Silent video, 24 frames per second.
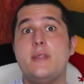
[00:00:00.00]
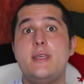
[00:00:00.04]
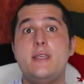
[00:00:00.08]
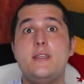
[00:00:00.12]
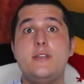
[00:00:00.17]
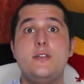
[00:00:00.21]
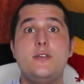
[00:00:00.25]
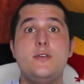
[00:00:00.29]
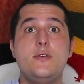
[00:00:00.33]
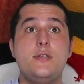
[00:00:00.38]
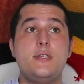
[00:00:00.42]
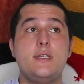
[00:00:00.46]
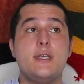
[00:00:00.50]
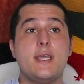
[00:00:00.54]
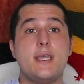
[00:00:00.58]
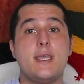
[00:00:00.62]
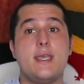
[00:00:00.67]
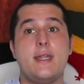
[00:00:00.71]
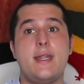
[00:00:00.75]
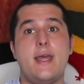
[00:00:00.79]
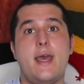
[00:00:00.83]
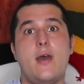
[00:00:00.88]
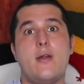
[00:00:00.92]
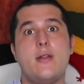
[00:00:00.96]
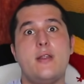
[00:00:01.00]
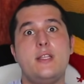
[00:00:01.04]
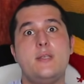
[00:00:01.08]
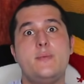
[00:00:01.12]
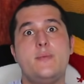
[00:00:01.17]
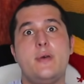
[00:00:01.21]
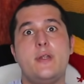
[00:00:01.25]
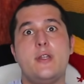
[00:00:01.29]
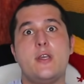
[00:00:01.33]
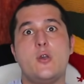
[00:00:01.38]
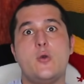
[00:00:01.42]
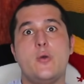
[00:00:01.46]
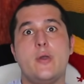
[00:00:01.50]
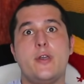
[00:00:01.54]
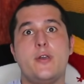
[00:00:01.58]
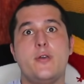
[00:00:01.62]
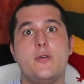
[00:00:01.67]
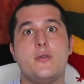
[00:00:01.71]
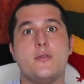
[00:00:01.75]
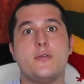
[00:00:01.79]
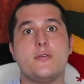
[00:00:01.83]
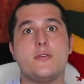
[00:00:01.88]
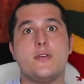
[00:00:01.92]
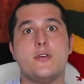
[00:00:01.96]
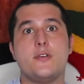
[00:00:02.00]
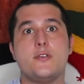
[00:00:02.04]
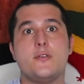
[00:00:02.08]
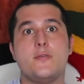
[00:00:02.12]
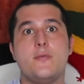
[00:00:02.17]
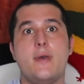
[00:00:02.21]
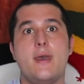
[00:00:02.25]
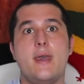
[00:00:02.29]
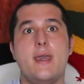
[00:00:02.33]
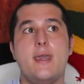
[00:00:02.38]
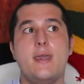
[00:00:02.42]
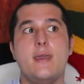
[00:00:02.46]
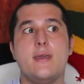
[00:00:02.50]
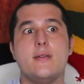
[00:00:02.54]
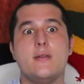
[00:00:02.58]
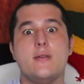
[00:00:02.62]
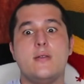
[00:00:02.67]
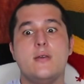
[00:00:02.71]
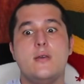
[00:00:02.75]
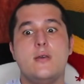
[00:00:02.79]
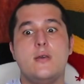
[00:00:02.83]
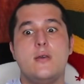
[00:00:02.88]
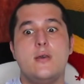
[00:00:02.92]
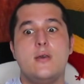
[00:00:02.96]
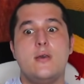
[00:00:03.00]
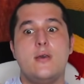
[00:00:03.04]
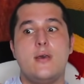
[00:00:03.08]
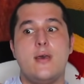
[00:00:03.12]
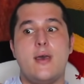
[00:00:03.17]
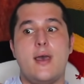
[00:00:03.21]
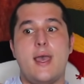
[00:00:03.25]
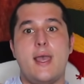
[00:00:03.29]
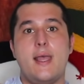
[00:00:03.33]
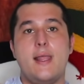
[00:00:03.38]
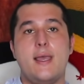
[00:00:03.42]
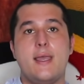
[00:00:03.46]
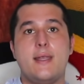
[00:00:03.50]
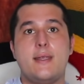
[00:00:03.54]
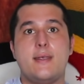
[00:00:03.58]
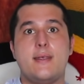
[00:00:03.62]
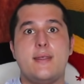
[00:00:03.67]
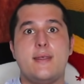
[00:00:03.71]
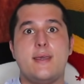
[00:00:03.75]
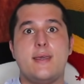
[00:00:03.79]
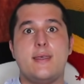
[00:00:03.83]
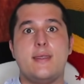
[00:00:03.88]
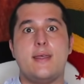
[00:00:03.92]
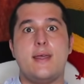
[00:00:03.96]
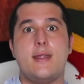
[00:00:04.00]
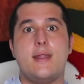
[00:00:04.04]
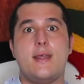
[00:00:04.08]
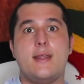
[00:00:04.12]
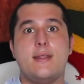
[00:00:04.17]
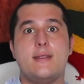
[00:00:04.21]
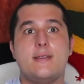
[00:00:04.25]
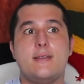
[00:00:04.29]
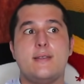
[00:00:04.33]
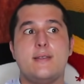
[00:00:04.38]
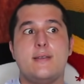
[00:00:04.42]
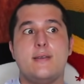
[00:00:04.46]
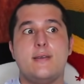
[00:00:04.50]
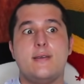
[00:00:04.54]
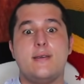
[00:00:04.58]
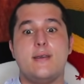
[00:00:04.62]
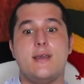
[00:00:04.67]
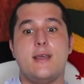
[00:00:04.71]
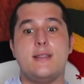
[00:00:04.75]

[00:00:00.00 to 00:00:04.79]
please do check it out. It's but a quick Google search away, and I like to think that it's